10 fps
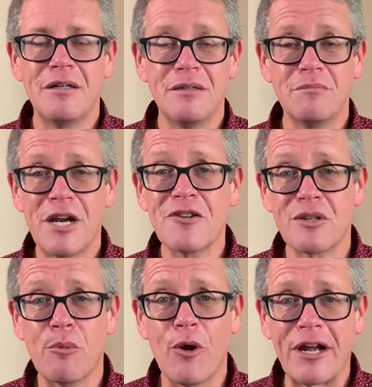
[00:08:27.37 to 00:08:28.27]
But here's the
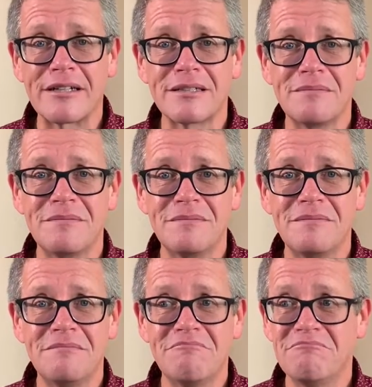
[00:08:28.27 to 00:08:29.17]
point
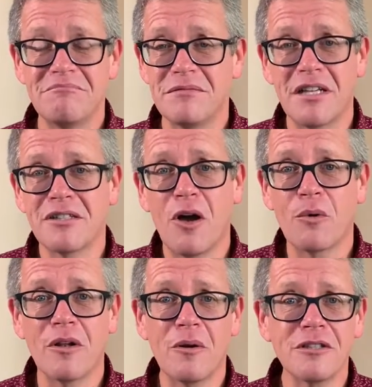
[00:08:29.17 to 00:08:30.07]
that's not what
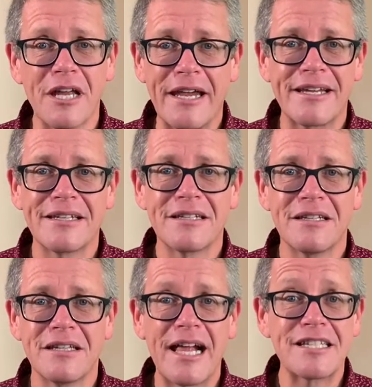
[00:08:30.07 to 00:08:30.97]
it looks like.
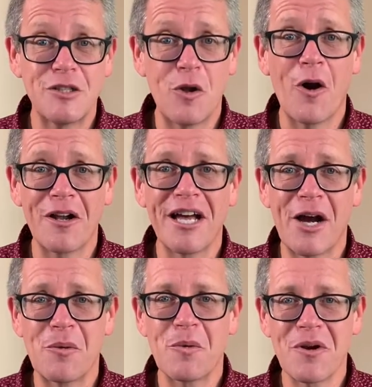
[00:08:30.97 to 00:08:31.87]
That's not how
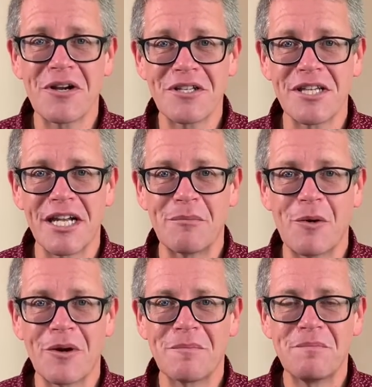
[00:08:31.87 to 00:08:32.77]
it works
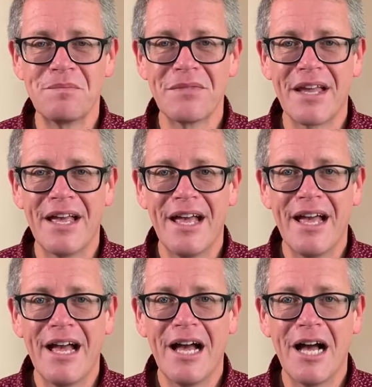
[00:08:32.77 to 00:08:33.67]
anymore.
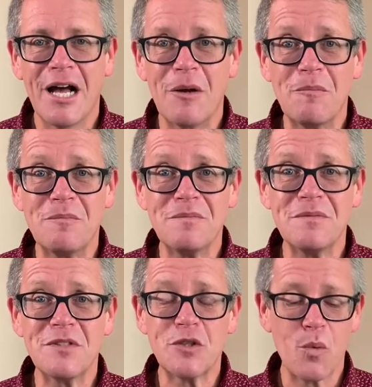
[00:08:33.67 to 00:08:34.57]
Uh,
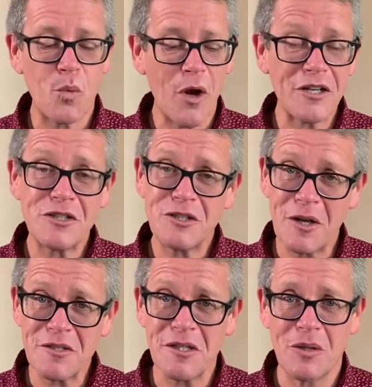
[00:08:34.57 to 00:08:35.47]
so, what
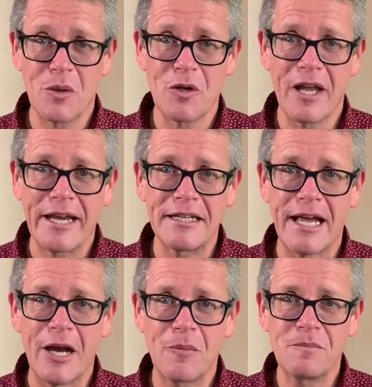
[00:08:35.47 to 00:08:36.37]
does it look like
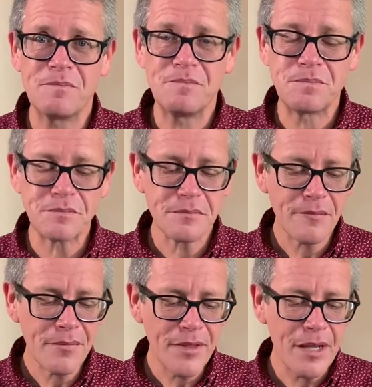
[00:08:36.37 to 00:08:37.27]
now?
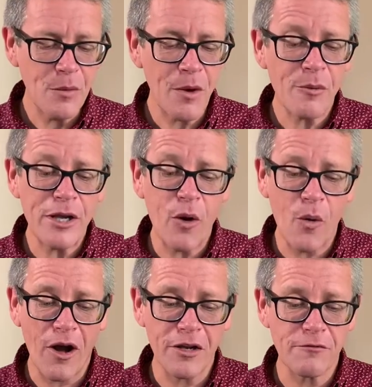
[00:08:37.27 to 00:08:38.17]
Well, we go
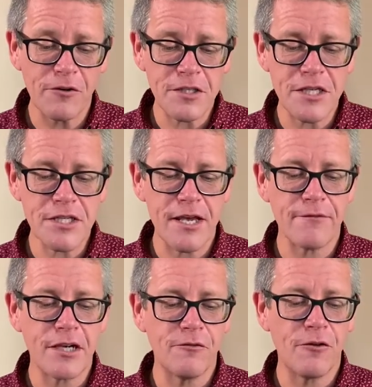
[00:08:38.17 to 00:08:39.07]
on in verses
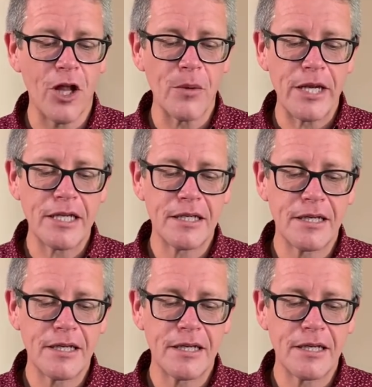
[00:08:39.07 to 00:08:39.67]
7 and following.